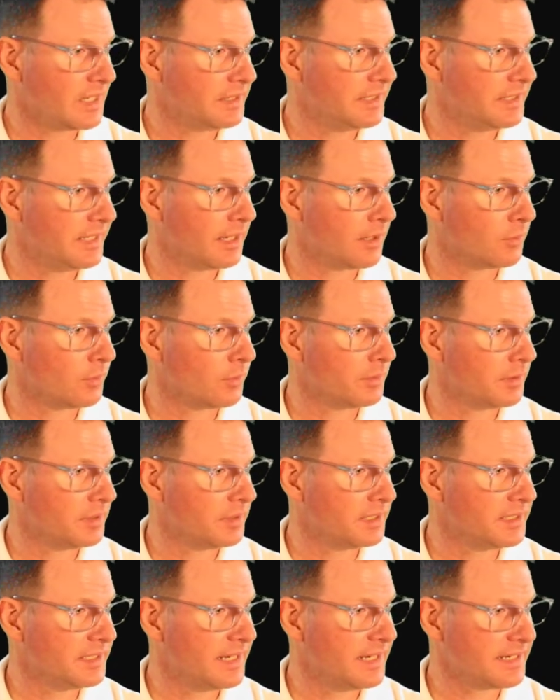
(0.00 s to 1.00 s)
Now,
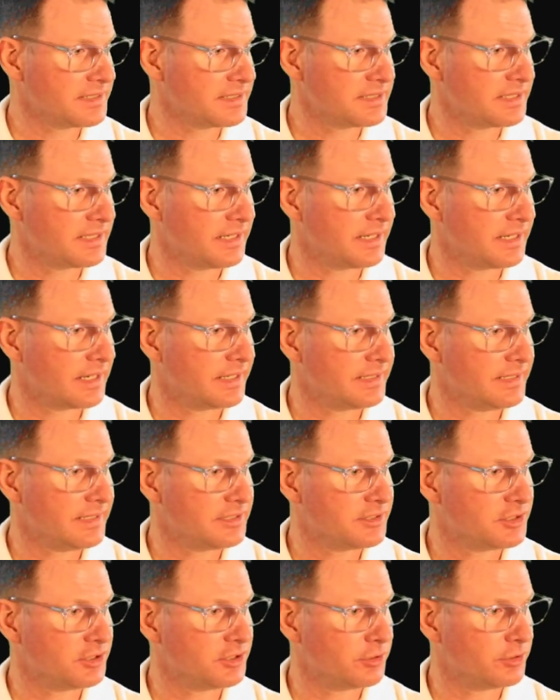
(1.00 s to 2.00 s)
the next thing I
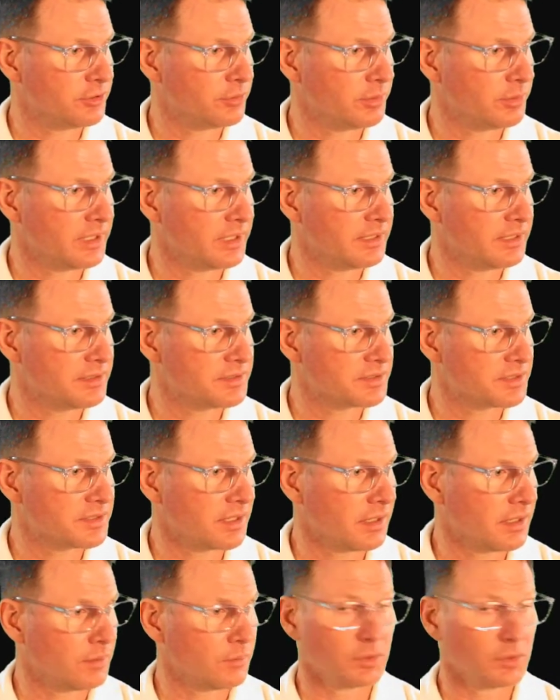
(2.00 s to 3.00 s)
need to do is,
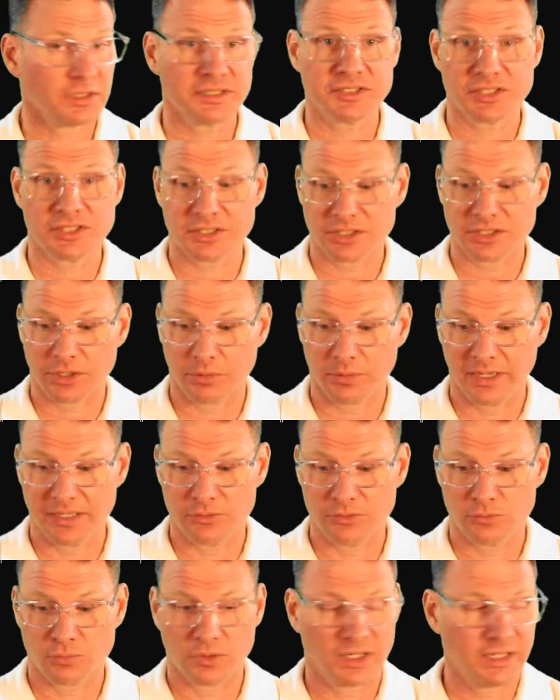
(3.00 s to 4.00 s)
uh, well, let's just go
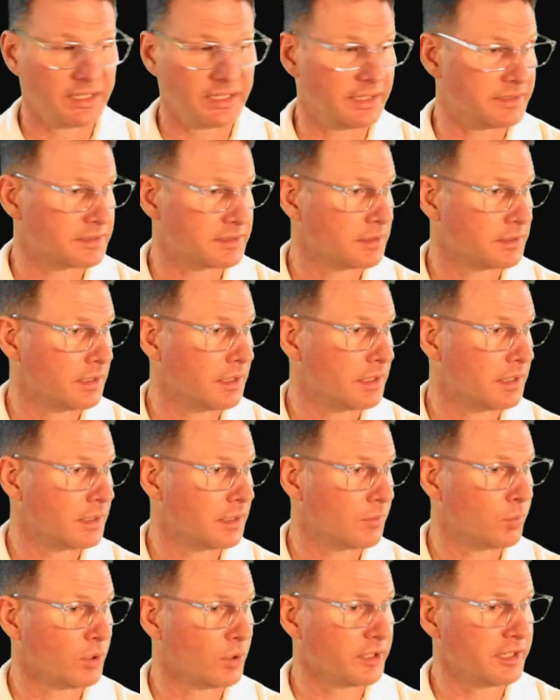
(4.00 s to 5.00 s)
ahead and run it.
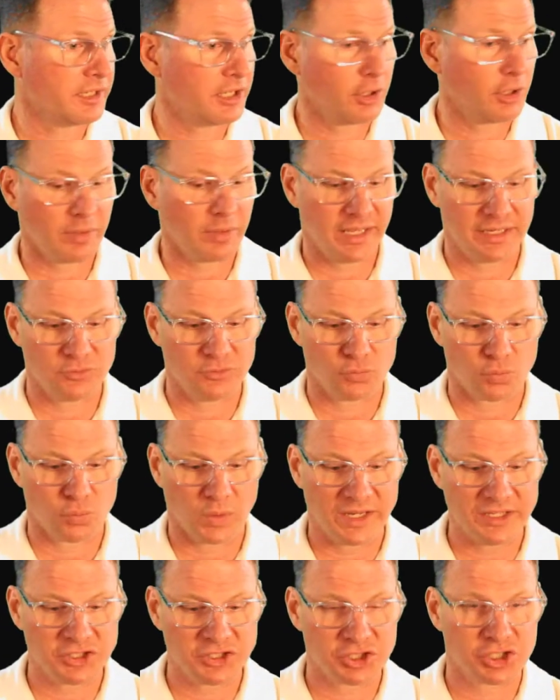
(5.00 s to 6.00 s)
Uh, we're going to go ahead and
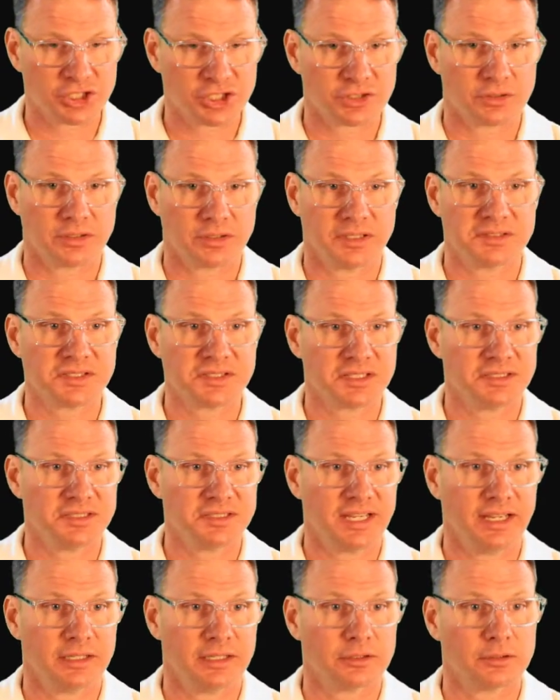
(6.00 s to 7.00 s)
register this
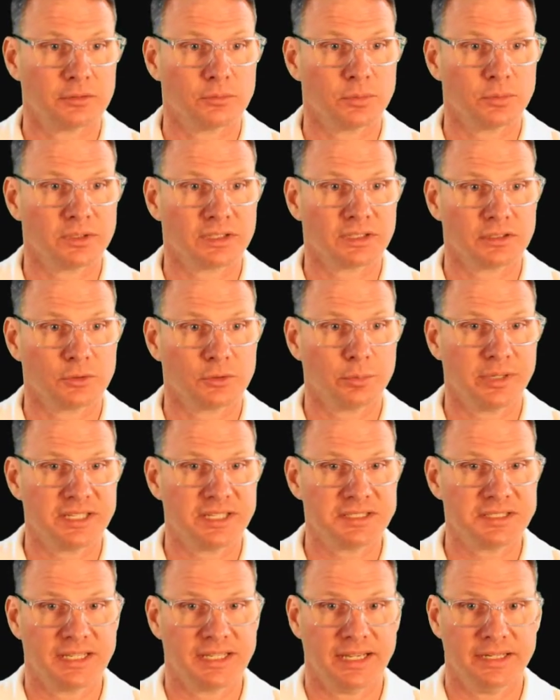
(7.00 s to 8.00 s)
container with
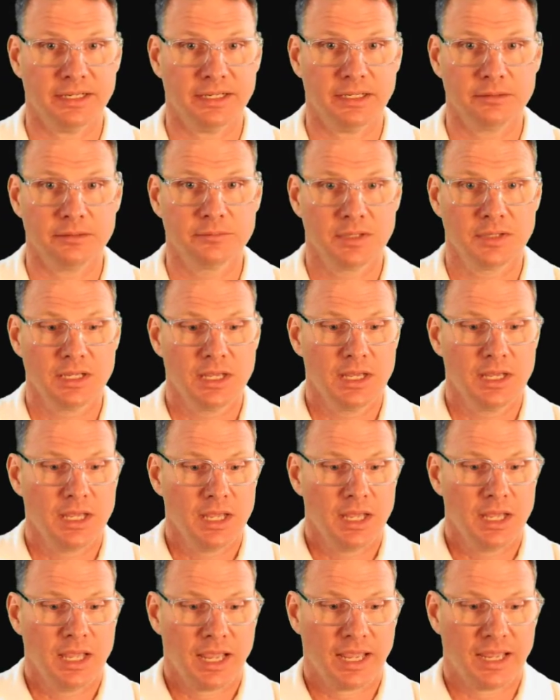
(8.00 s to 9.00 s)
Liquibase data.
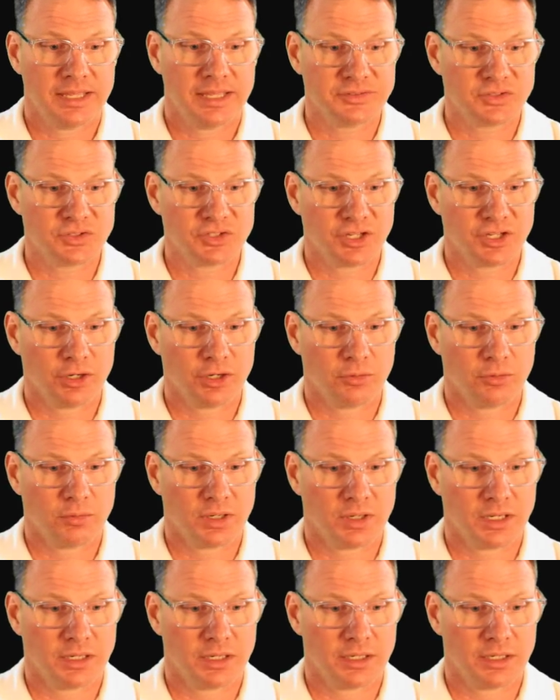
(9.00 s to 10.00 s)
And so
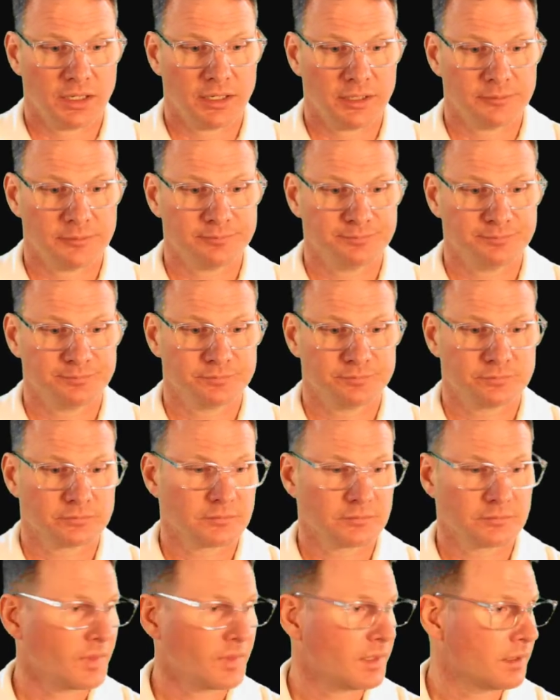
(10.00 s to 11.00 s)
um,
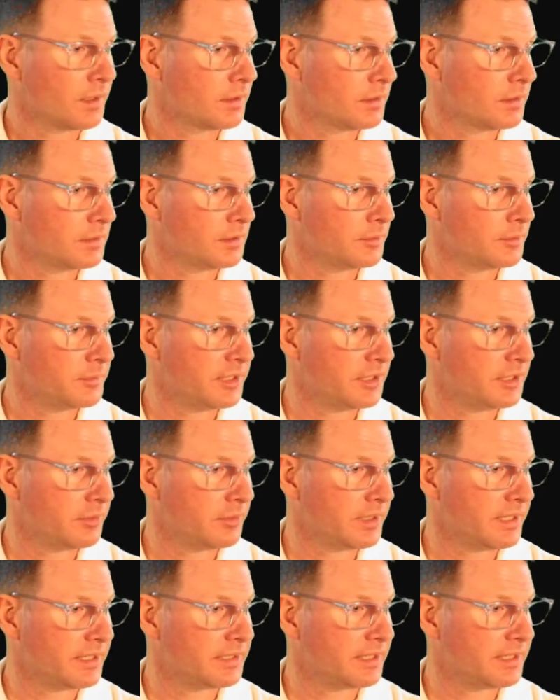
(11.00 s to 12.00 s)
let me
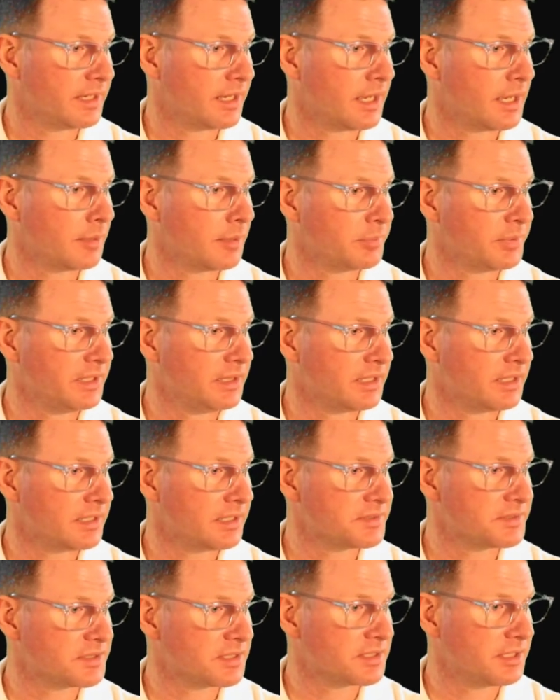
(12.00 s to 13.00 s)
go ahead and copy
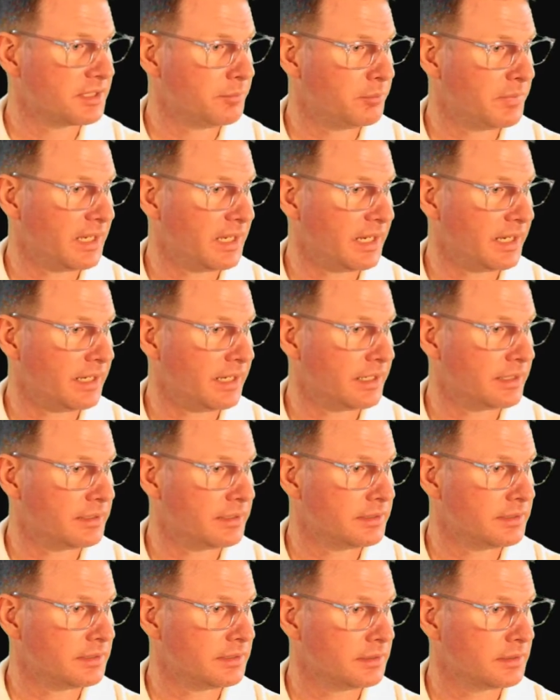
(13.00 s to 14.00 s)
this
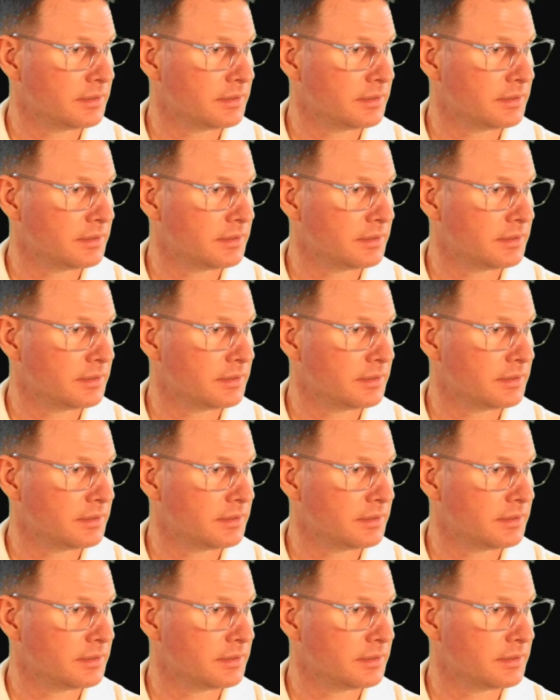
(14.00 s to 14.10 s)
command